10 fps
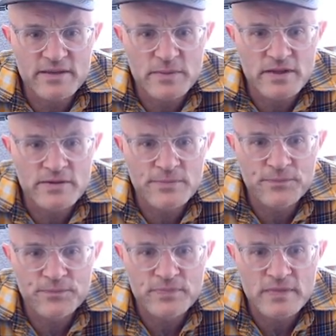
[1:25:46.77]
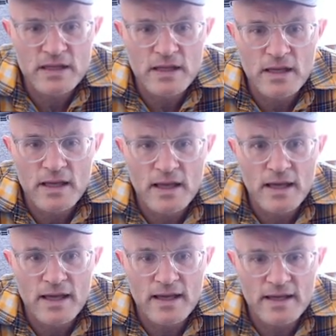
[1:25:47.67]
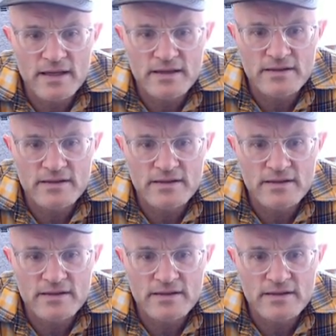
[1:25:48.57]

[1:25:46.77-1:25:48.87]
here. And